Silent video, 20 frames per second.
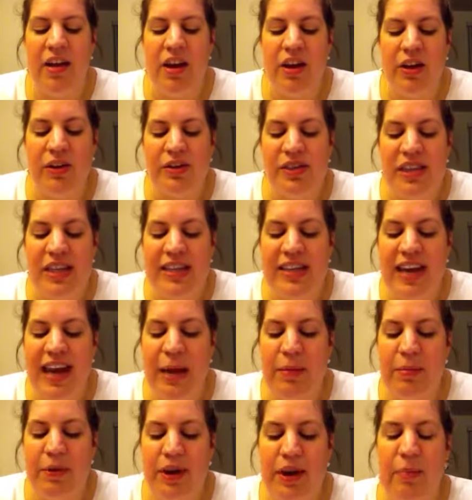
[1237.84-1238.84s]
you see
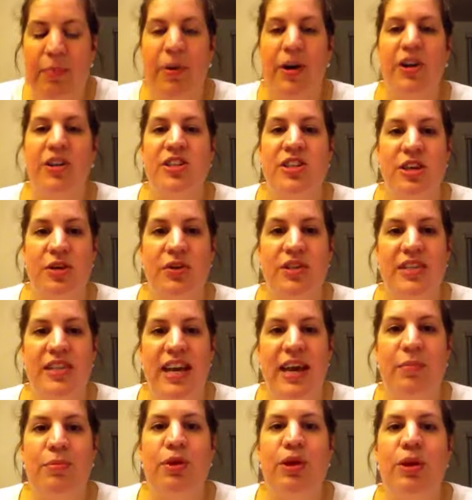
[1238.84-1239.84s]
table number. So it's
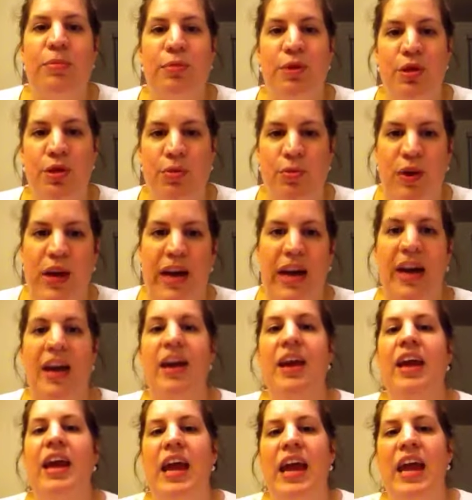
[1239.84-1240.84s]
table number 3.
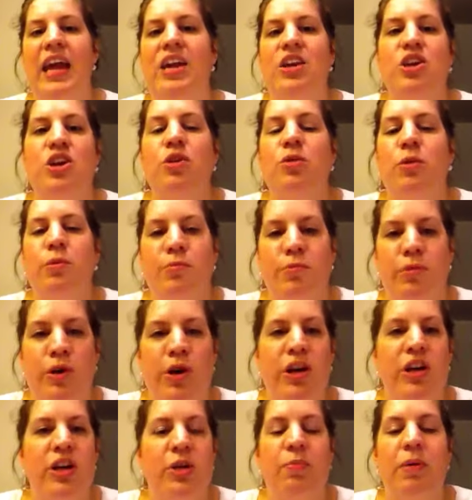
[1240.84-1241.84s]
In your
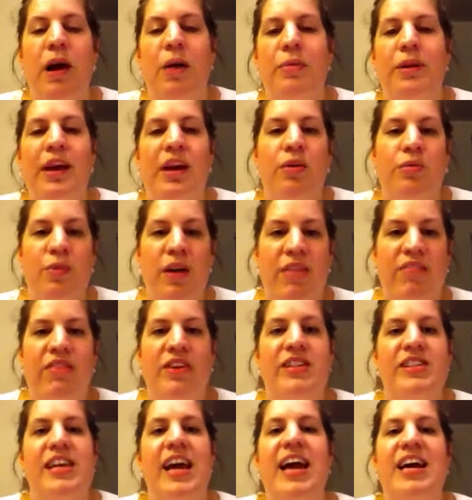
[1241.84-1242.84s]
report, you're probably going to
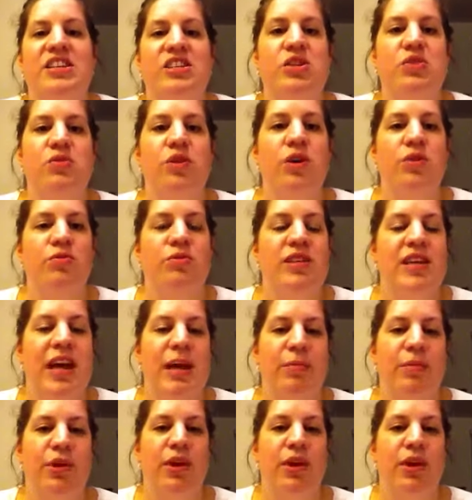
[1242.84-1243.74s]
reference, as you note in table